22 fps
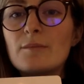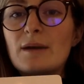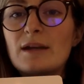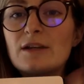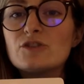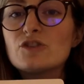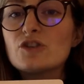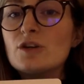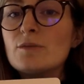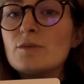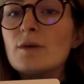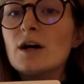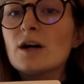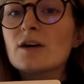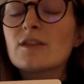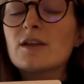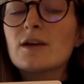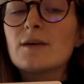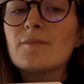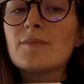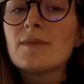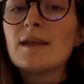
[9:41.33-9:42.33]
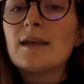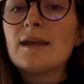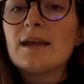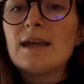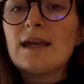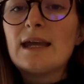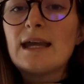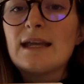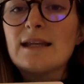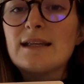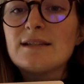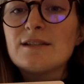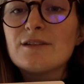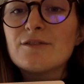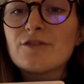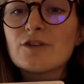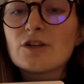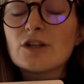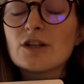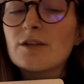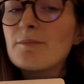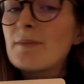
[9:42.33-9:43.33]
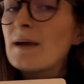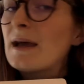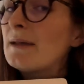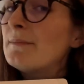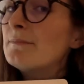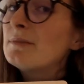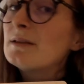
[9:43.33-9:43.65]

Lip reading: Make sure you mark them in a different colour pen.